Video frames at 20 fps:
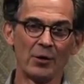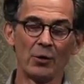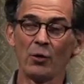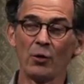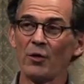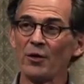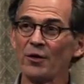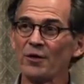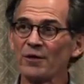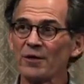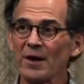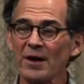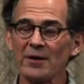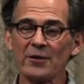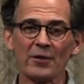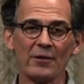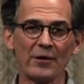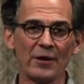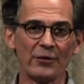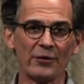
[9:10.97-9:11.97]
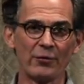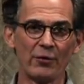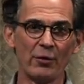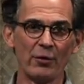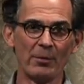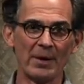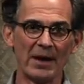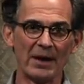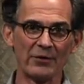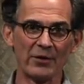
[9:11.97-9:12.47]
or the sight of this
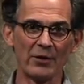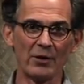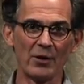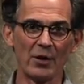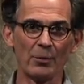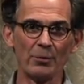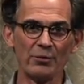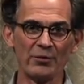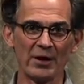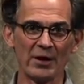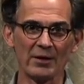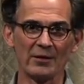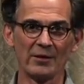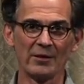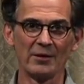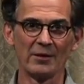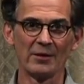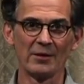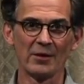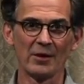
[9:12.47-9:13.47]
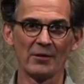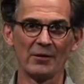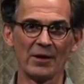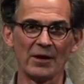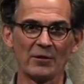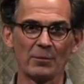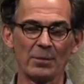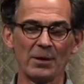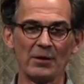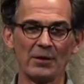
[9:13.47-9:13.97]
room, as an object of
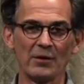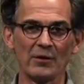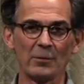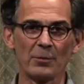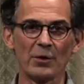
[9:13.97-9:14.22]
experience,